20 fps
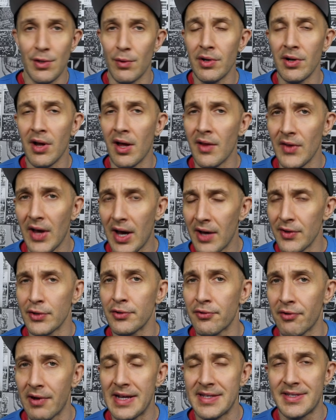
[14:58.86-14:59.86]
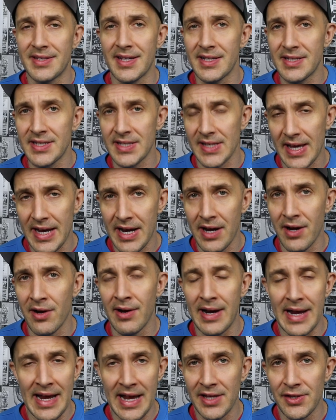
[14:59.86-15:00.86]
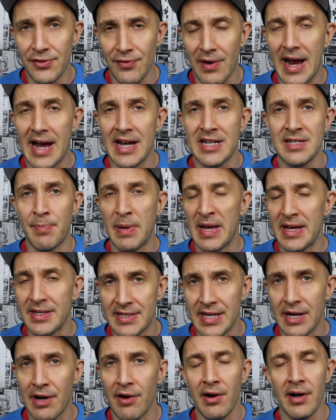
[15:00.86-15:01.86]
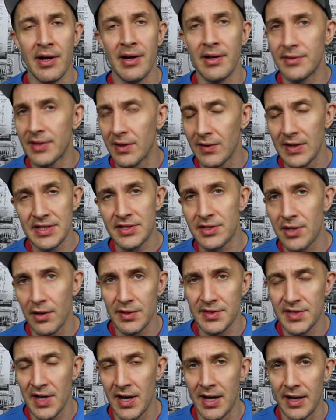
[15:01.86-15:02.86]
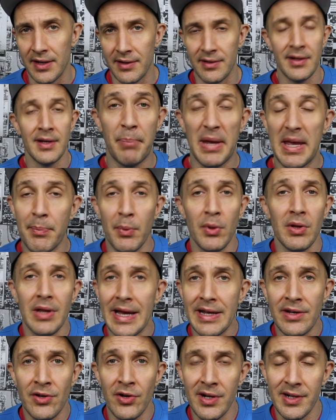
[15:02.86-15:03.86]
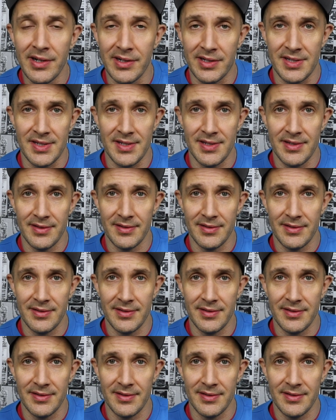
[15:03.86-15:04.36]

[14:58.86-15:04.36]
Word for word: so did all the other greats like Slayer, Anthrax, Pantera, the list goes on. People like hooks.